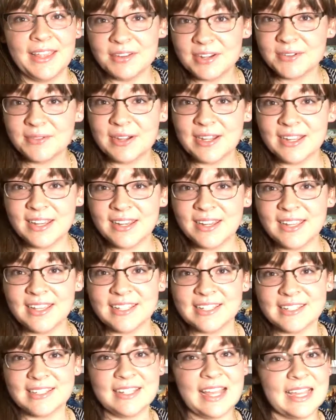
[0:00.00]
Hey everyone,
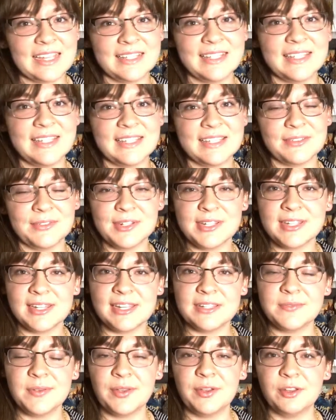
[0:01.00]
it's Lexie. So in
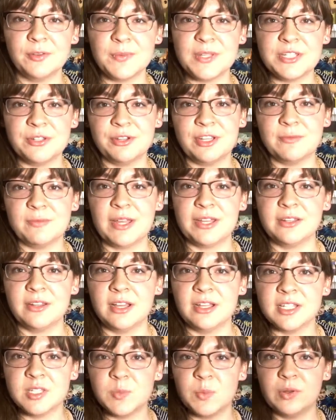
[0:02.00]
today's video, I'm going to be doing my
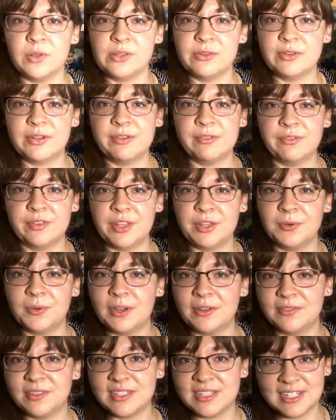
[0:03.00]
non-spoiler review
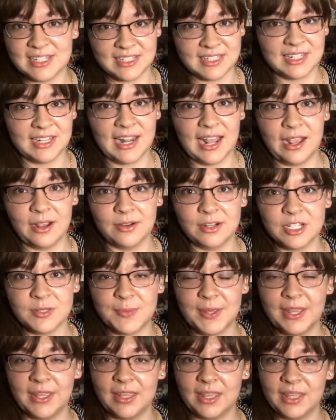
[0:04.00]
of The Distant Hours
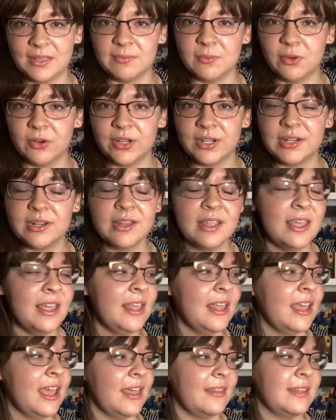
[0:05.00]
by Kate Morton.
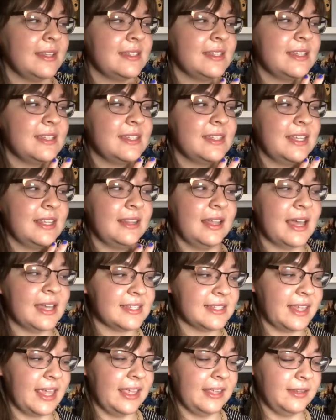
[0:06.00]
And this is the
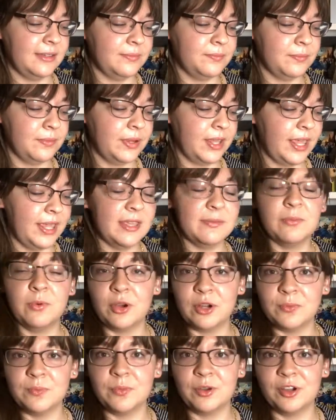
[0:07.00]
last Kate
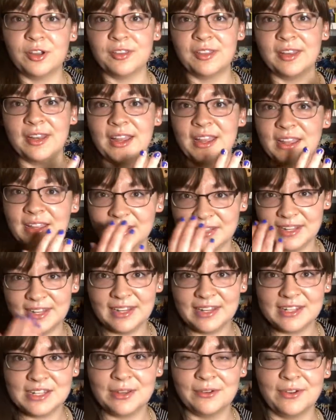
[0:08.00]
Morton book that I
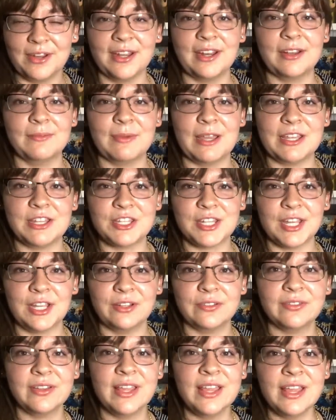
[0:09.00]
needed to read on my
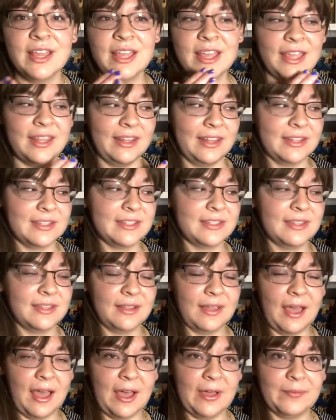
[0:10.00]
shelf, and it's
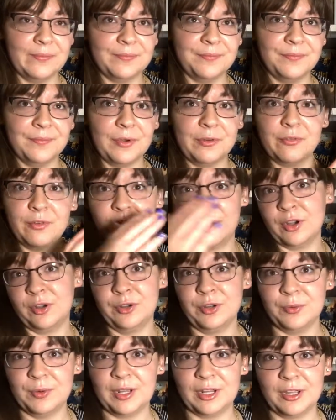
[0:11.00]
before her
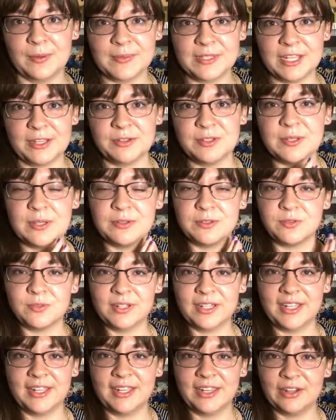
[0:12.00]
new one comes out, so I was
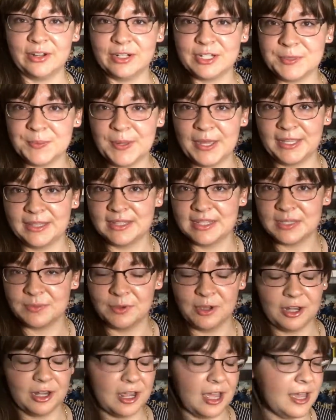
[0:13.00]
really eager to pick this
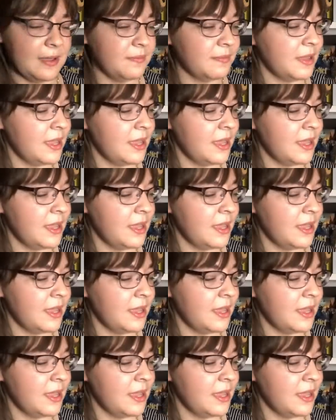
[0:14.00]
one up.